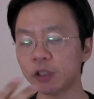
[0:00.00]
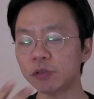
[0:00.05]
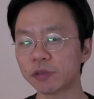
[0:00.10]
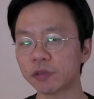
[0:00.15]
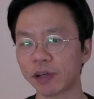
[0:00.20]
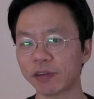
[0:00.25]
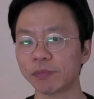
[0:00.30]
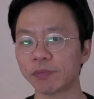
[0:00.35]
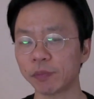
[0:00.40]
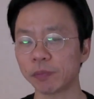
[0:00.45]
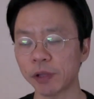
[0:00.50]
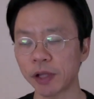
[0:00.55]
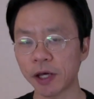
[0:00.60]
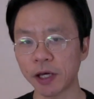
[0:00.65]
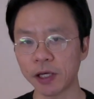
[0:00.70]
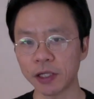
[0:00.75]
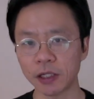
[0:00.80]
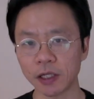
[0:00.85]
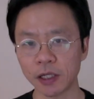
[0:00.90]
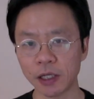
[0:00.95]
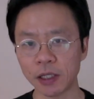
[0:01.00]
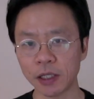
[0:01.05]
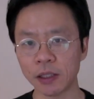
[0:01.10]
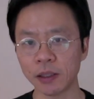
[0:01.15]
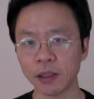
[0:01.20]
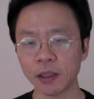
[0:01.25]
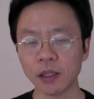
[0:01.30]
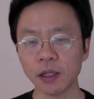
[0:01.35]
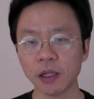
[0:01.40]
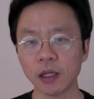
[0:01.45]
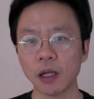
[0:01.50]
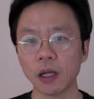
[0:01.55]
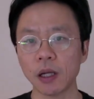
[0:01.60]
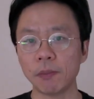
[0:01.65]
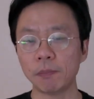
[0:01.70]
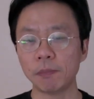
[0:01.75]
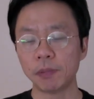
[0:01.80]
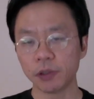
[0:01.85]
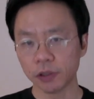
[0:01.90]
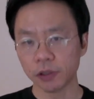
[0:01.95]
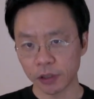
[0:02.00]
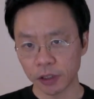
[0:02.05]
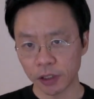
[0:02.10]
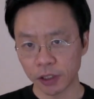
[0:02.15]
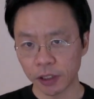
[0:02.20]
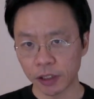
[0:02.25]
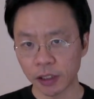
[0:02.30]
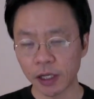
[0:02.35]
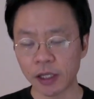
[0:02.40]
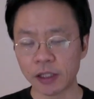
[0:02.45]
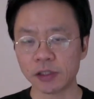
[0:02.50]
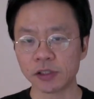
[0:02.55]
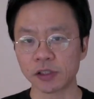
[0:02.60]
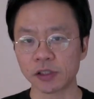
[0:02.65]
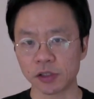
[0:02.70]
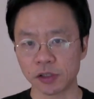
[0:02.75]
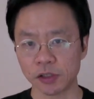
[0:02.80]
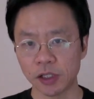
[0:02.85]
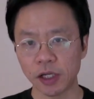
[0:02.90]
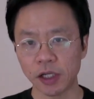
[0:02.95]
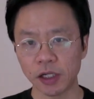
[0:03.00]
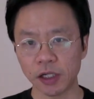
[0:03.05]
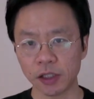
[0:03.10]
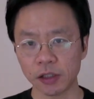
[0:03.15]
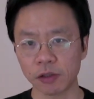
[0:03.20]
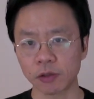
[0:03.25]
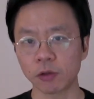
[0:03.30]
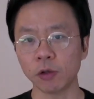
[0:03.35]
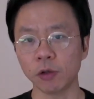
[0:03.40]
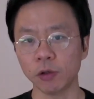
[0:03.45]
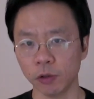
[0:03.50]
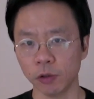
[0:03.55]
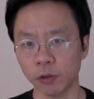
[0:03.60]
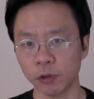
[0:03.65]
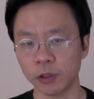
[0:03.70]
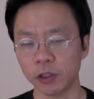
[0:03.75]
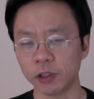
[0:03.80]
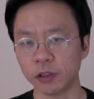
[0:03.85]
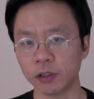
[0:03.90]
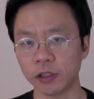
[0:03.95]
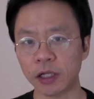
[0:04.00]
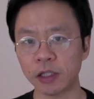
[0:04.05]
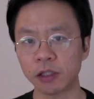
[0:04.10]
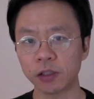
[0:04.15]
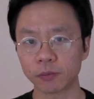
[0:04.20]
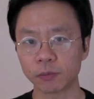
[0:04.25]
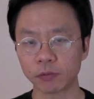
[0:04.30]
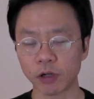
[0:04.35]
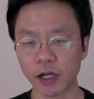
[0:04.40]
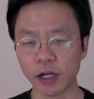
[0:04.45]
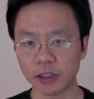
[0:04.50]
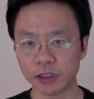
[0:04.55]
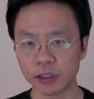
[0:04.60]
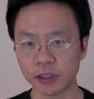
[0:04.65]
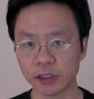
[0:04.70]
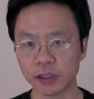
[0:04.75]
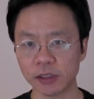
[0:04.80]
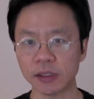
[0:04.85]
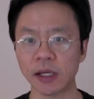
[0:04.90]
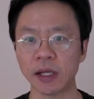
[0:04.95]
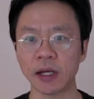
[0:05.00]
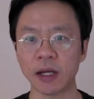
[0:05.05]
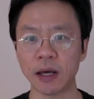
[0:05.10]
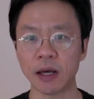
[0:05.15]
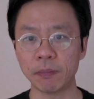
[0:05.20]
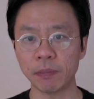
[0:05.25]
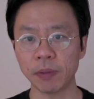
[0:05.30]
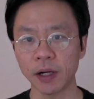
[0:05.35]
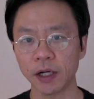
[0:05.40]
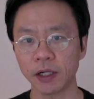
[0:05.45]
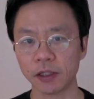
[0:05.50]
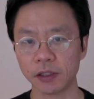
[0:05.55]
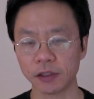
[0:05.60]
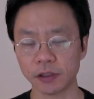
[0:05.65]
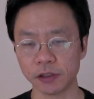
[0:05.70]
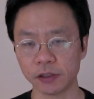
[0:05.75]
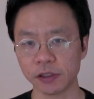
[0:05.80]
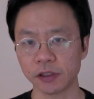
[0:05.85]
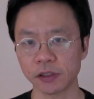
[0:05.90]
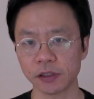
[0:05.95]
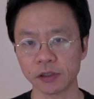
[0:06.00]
have played in building and sustaining the colonial enterprises and empires.